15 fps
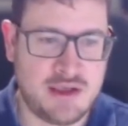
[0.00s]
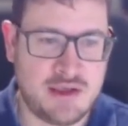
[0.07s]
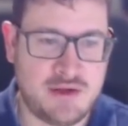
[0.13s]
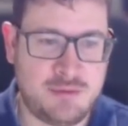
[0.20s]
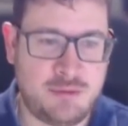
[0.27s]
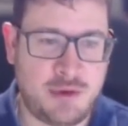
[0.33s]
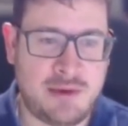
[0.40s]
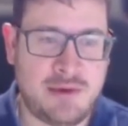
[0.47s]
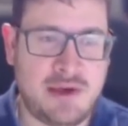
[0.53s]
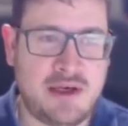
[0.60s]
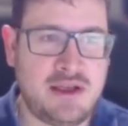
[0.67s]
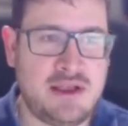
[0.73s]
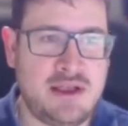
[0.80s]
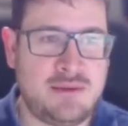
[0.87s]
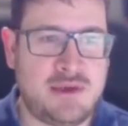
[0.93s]
It's
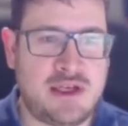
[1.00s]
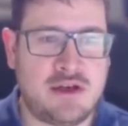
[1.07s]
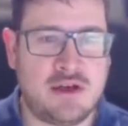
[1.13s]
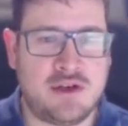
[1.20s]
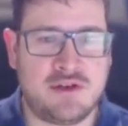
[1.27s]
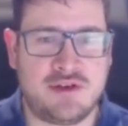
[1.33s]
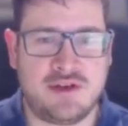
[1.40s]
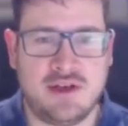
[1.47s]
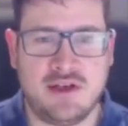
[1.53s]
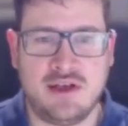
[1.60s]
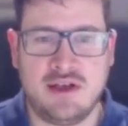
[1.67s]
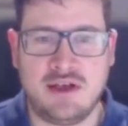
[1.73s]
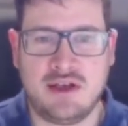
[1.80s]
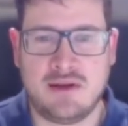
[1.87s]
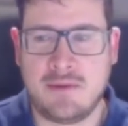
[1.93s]
primarily because
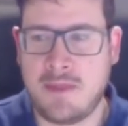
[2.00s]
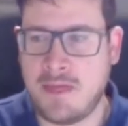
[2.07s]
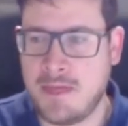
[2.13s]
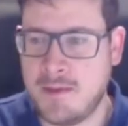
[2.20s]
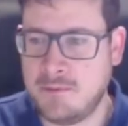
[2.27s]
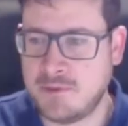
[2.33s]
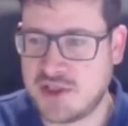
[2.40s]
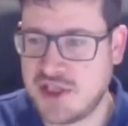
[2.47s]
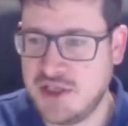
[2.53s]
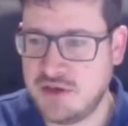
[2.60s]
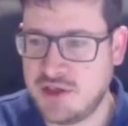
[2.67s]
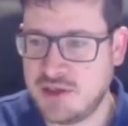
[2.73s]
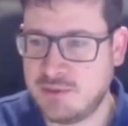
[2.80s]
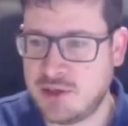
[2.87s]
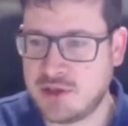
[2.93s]
machine
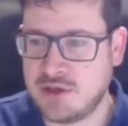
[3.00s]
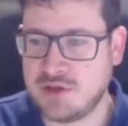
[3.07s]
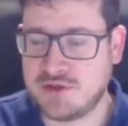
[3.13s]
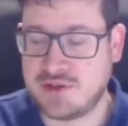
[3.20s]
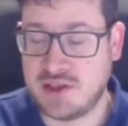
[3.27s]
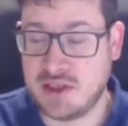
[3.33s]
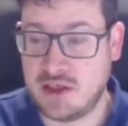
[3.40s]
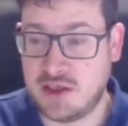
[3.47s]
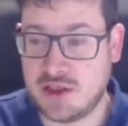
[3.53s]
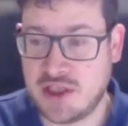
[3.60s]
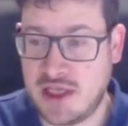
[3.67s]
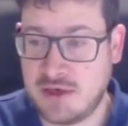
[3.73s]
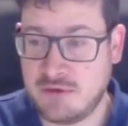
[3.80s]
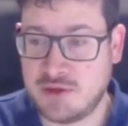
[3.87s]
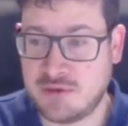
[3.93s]
learning models and large
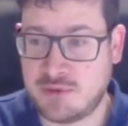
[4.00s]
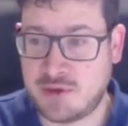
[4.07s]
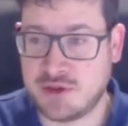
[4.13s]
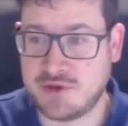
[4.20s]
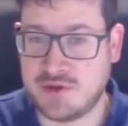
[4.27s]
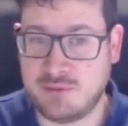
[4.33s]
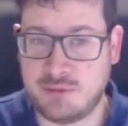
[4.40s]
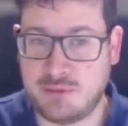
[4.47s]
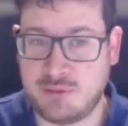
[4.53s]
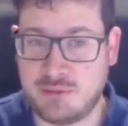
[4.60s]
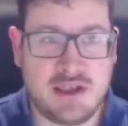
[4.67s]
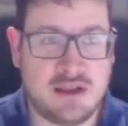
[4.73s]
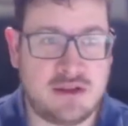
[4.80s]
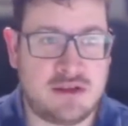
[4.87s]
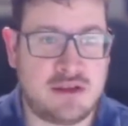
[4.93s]
language models in
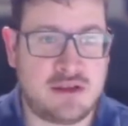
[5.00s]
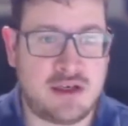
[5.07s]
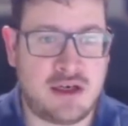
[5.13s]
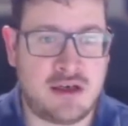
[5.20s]
particular